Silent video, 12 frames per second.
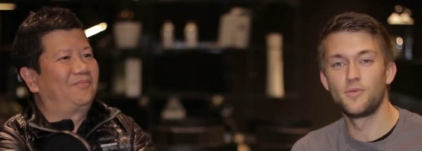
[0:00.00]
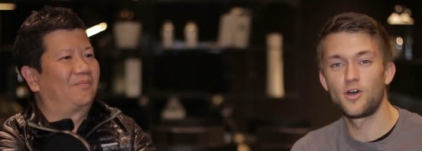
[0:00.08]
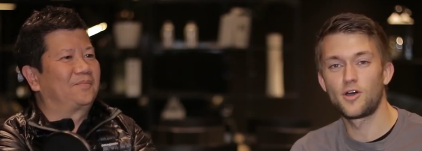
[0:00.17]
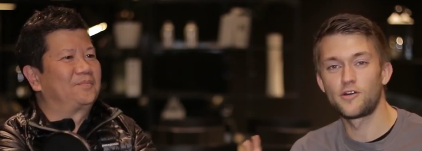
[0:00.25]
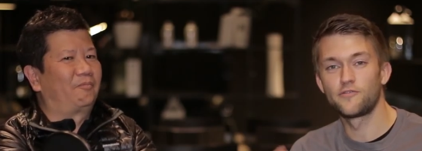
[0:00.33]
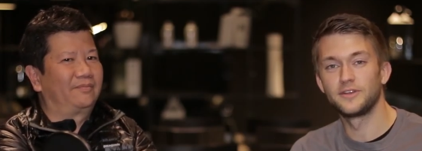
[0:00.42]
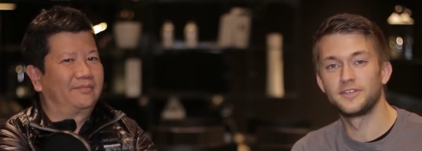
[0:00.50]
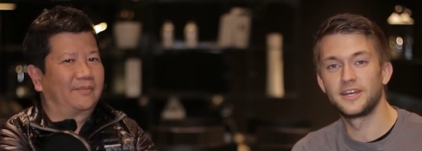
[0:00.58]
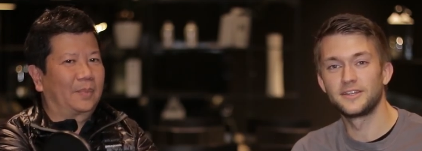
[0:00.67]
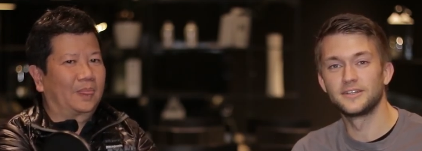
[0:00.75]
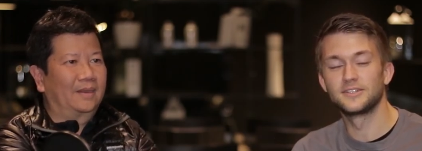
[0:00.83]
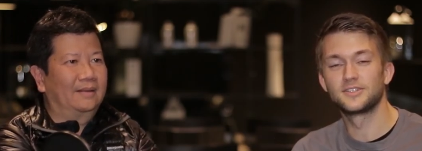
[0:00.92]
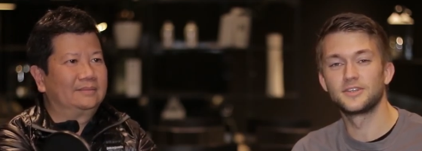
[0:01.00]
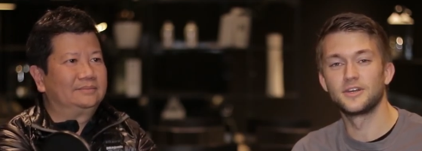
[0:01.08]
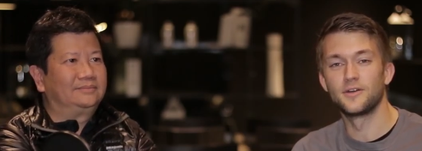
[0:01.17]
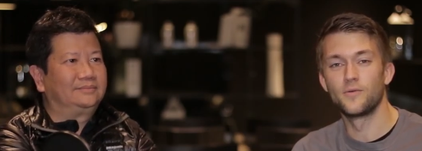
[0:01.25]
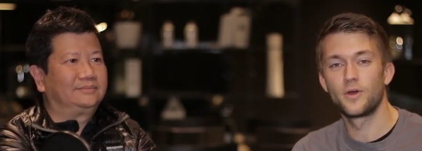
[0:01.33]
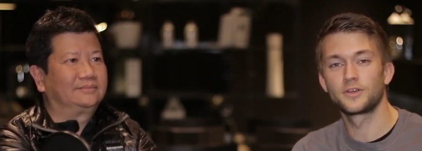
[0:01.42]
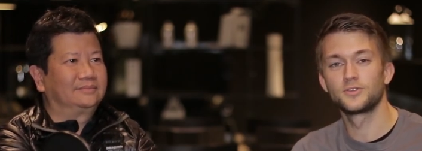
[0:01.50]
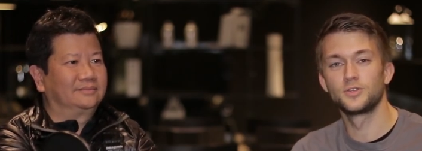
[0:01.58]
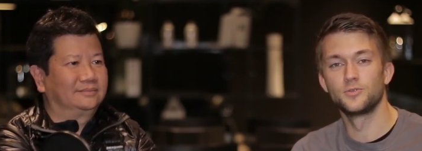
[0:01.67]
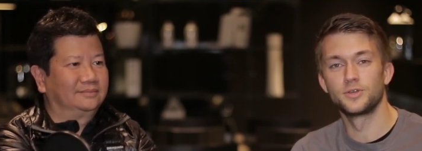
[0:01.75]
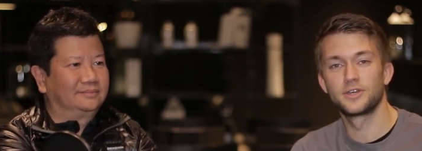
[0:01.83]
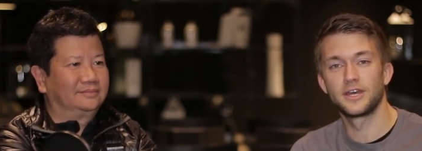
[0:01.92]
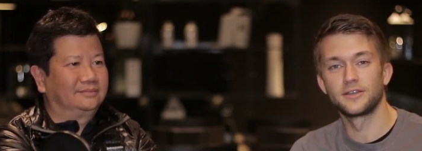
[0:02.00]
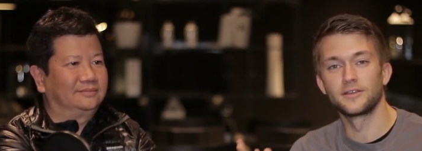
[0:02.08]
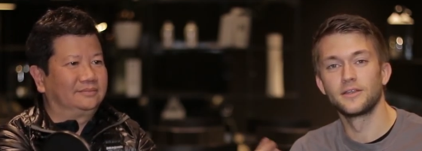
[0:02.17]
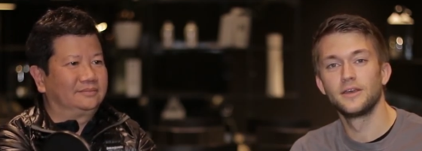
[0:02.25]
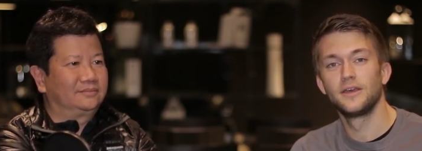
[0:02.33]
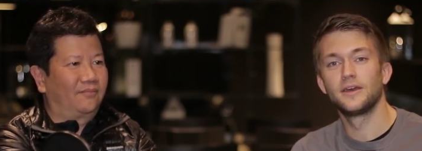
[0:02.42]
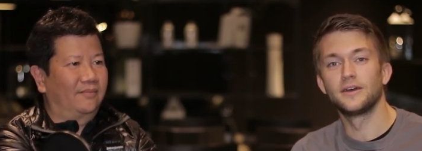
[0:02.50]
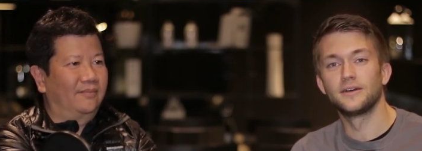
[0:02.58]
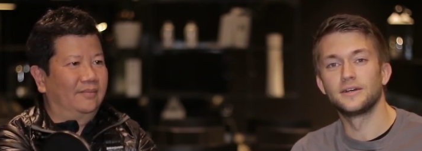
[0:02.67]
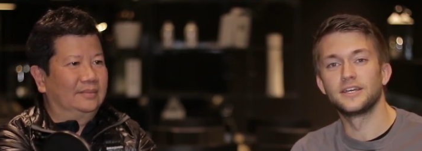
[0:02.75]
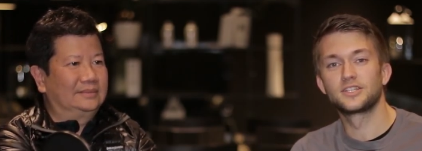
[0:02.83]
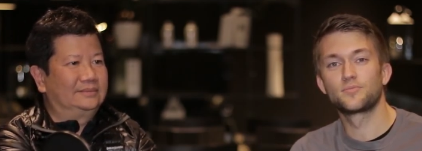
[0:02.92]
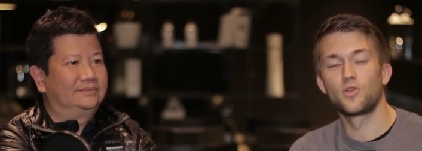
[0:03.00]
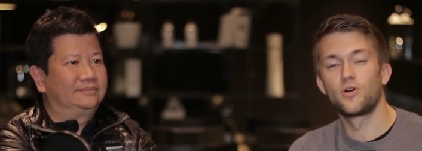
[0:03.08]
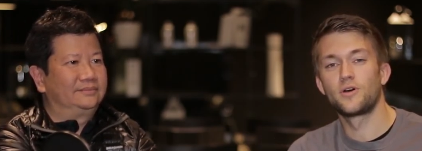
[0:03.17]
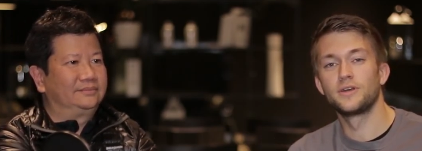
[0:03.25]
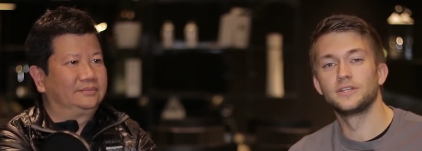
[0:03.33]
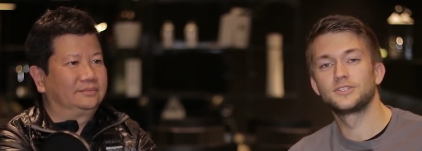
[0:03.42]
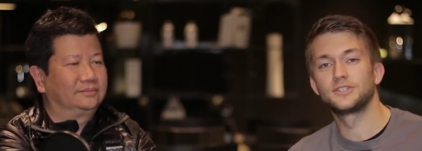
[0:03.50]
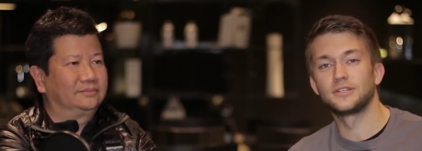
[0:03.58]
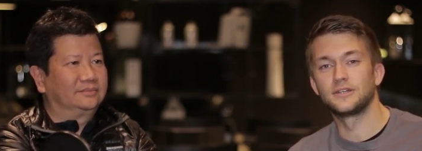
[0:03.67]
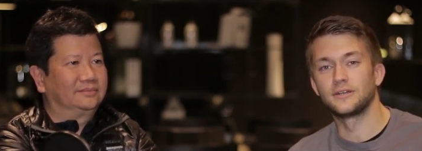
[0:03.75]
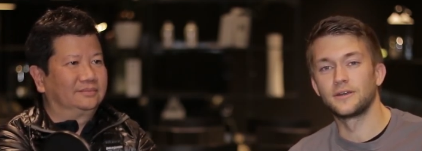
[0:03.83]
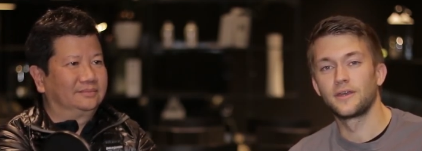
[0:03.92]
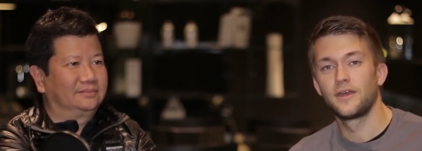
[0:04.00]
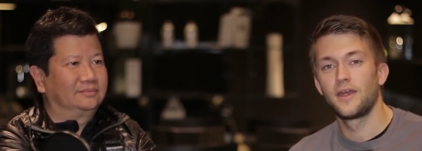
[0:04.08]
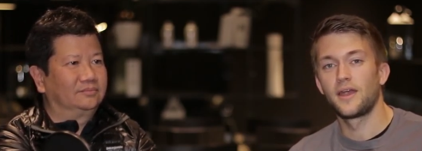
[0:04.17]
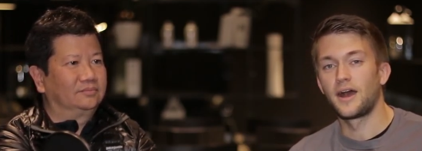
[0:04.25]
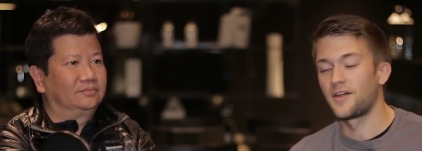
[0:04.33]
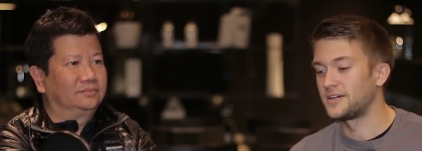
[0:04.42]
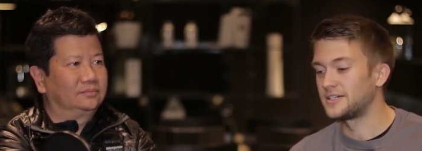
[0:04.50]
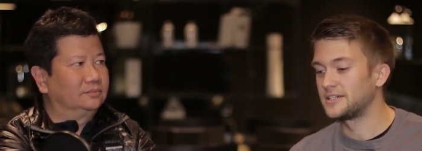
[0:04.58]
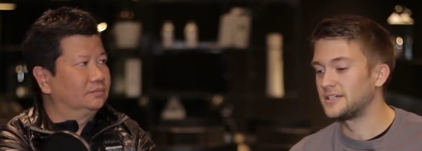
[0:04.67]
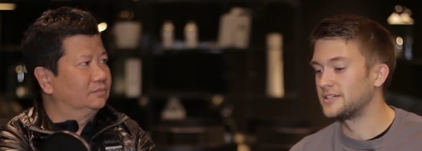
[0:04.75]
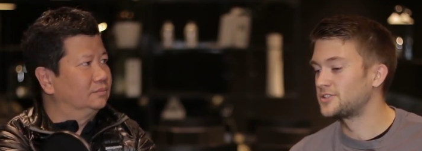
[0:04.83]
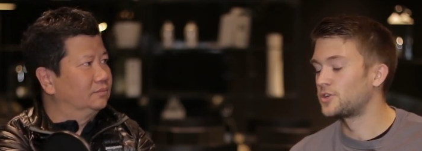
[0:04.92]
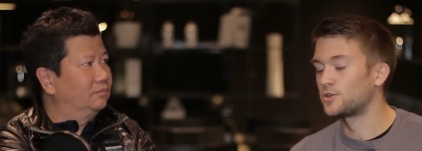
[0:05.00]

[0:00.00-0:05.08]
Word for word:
Speaker 1: more of uh, Daniel's uh, work, so we can uh, explore his uh, other uh,